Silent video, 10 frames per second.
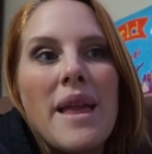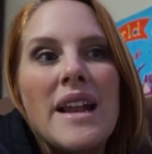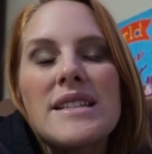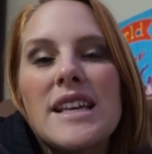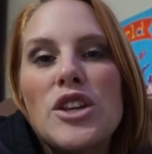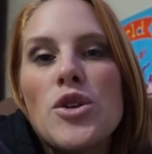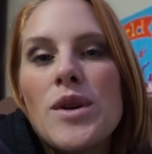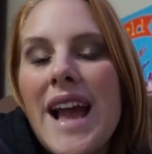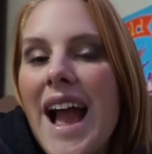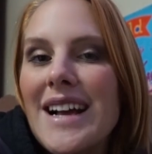And it's like you
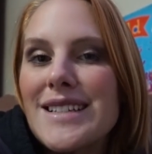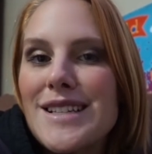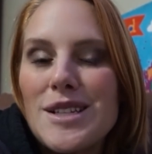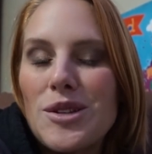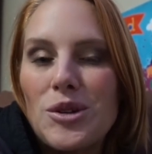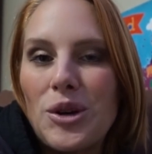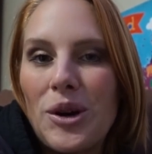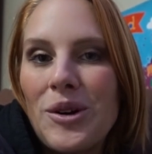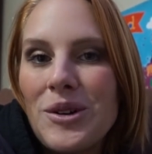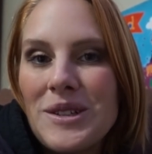can ask these little
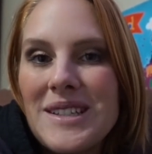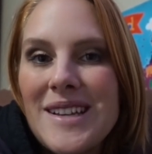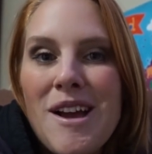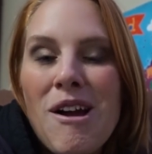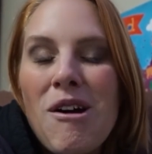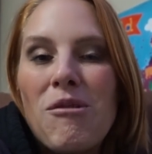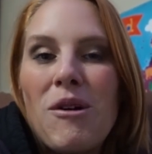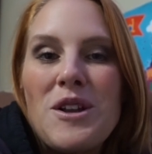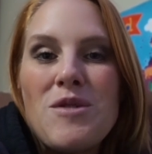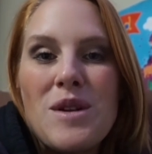girls,
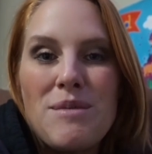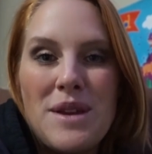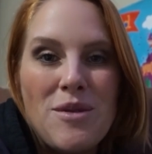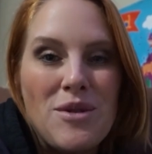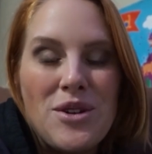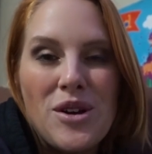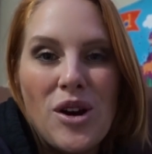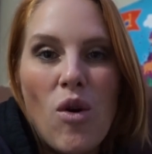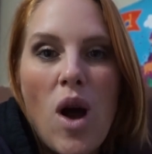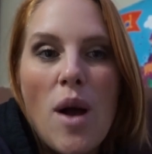what do you want to be when you
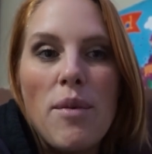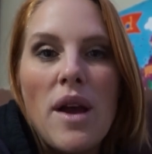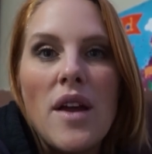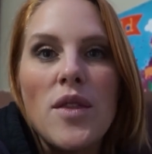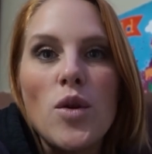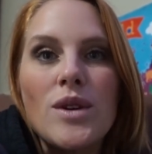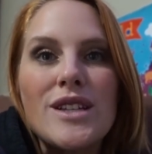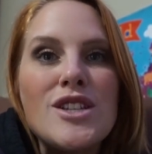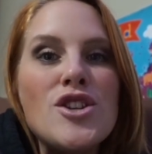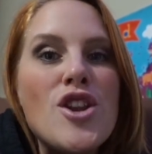grow up? And there
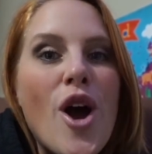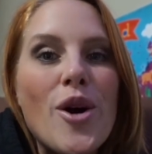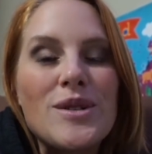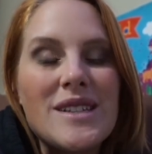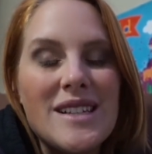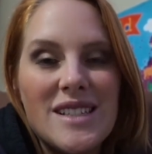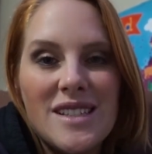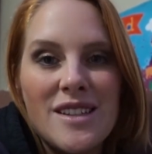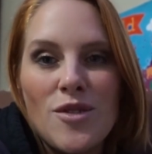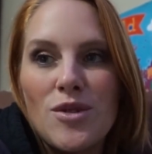was no sense,
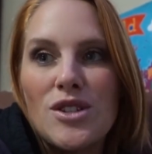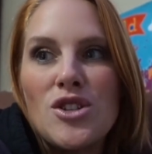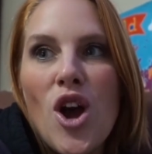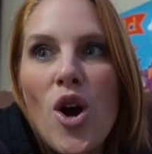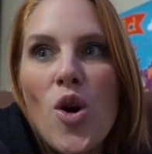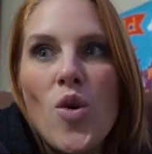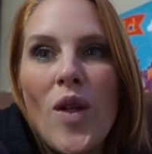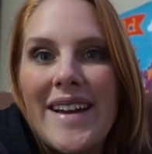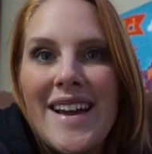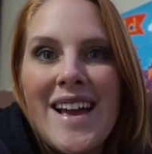there was no
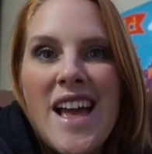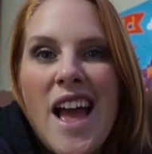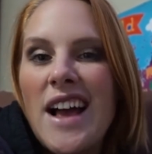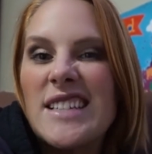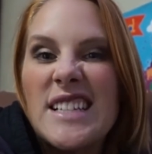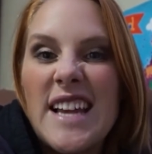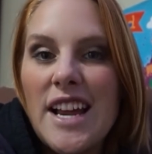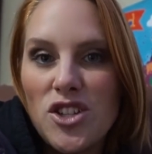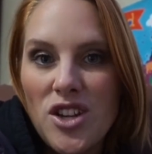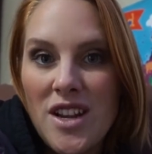like
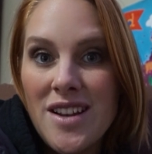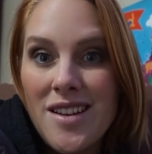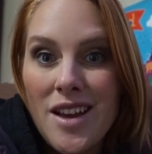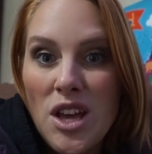hesitation.